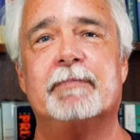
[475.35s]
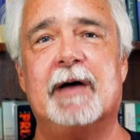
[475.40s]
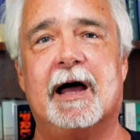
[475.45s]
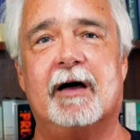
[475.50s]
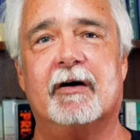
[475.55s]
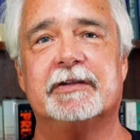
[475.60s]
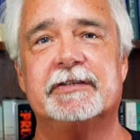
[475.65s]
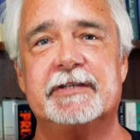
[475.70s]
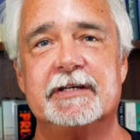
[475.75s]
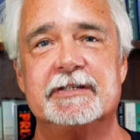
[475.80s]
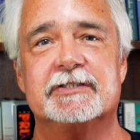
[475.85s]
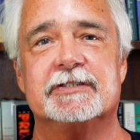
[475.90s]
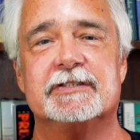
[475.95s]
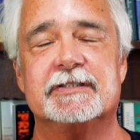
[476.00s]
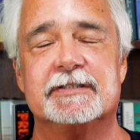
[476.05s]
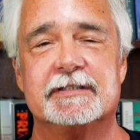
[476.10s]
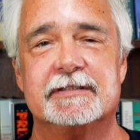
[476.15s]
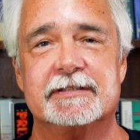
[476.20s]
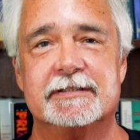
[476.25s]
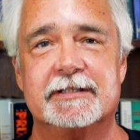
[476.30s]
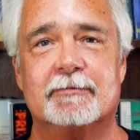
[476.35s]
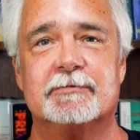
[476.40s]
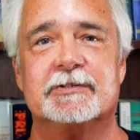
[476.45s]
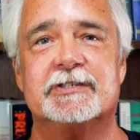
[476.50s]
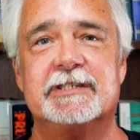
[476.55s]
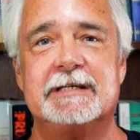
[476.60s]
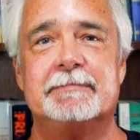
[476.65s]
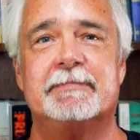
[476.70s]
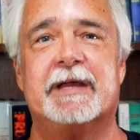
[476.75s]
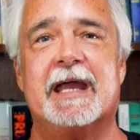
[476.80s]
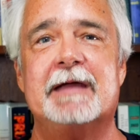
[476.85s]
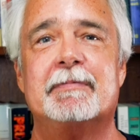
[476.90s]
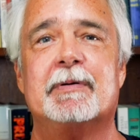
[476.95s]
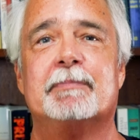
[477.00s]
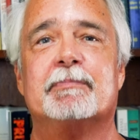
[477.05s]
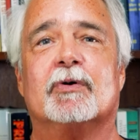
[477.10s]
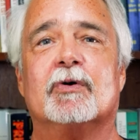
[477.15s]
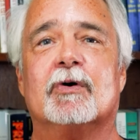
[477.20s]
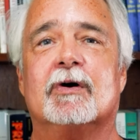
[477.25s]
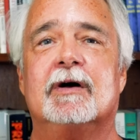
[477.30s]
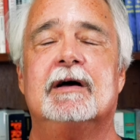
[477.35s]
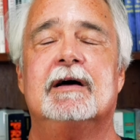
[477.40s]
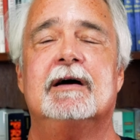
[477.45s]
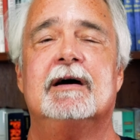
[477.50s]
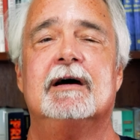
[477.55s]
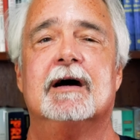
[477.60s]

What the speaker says: politicians don't seem capable